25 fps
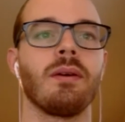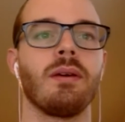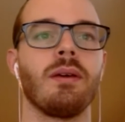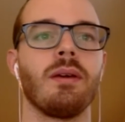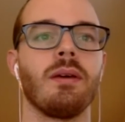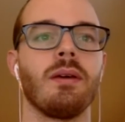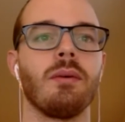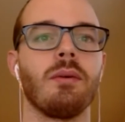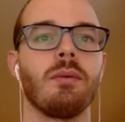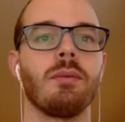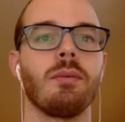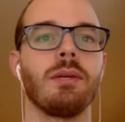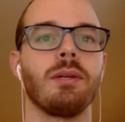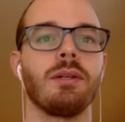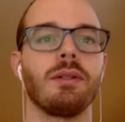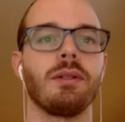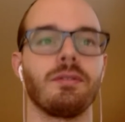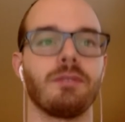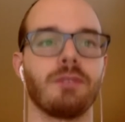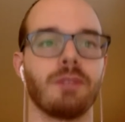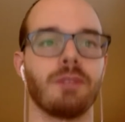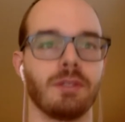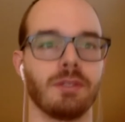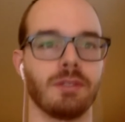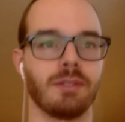it would be good
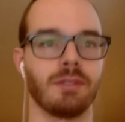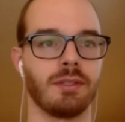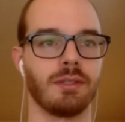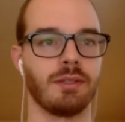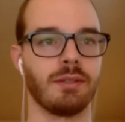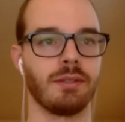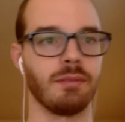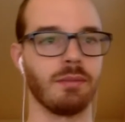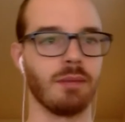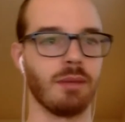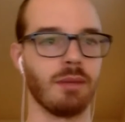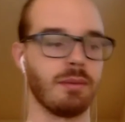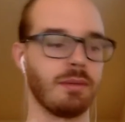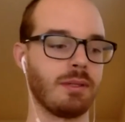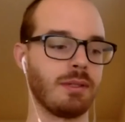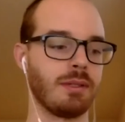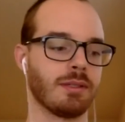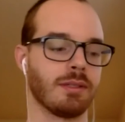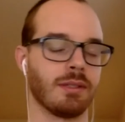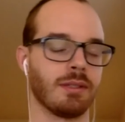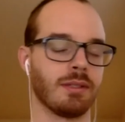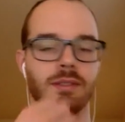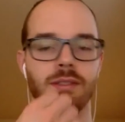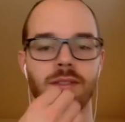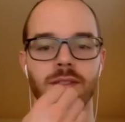for us to maybe
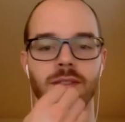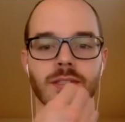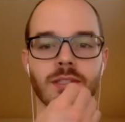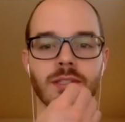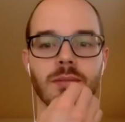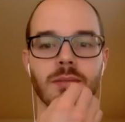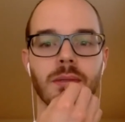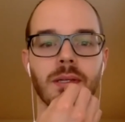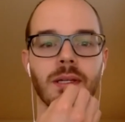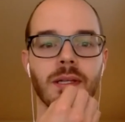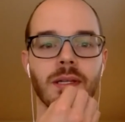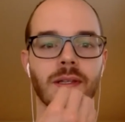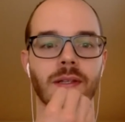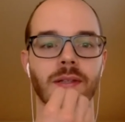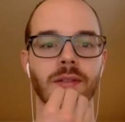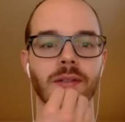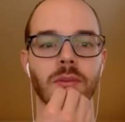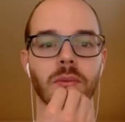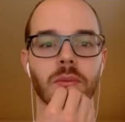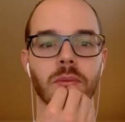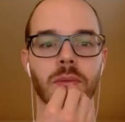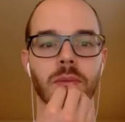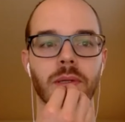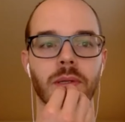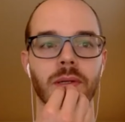discuss this in a meeting that
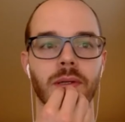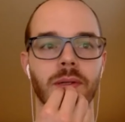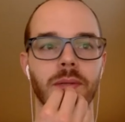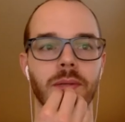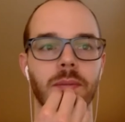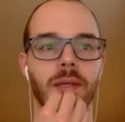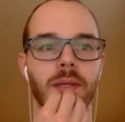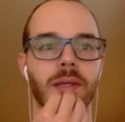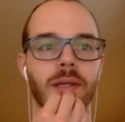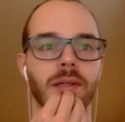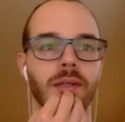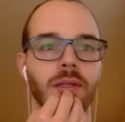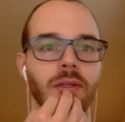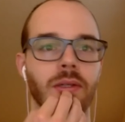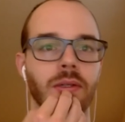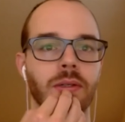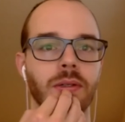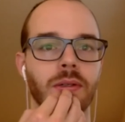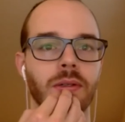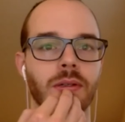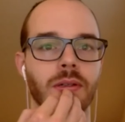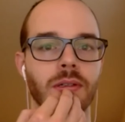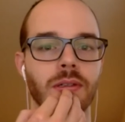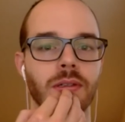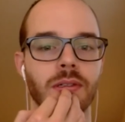Lubomir can make it to,
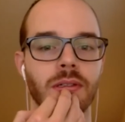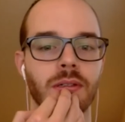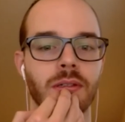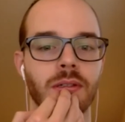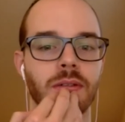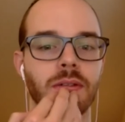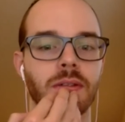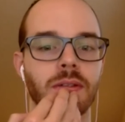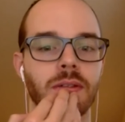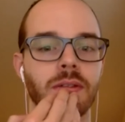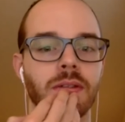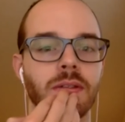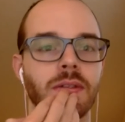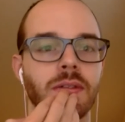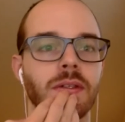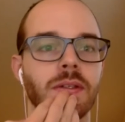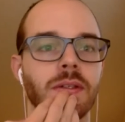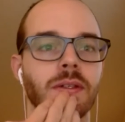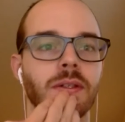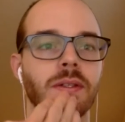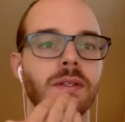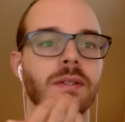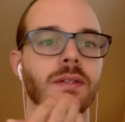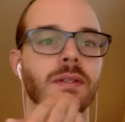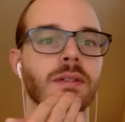just
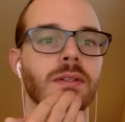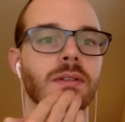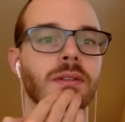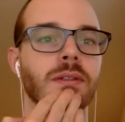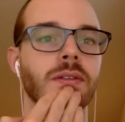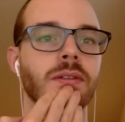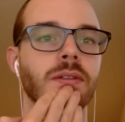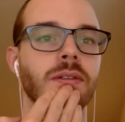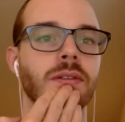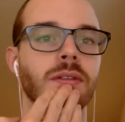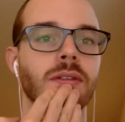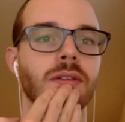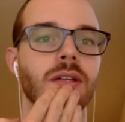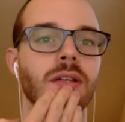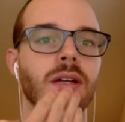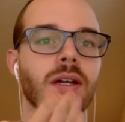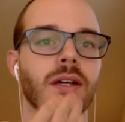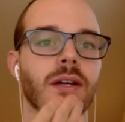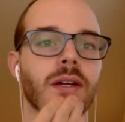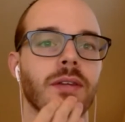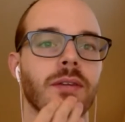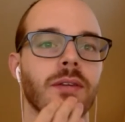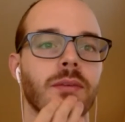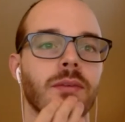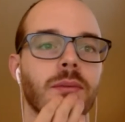to talk
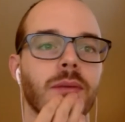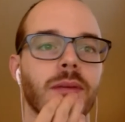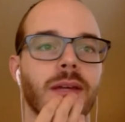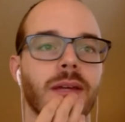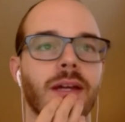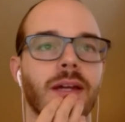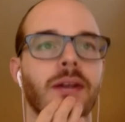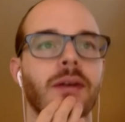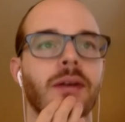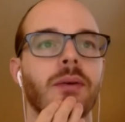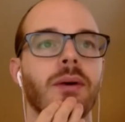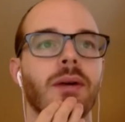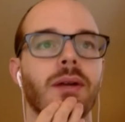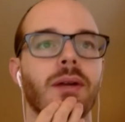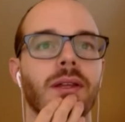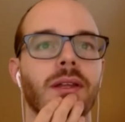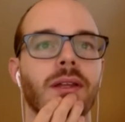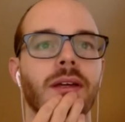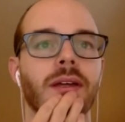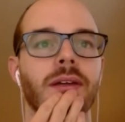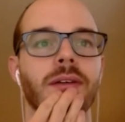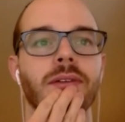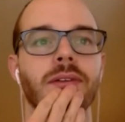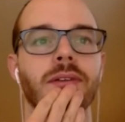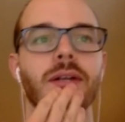it through. Like I don't want to
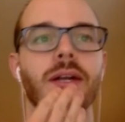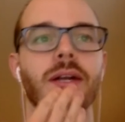like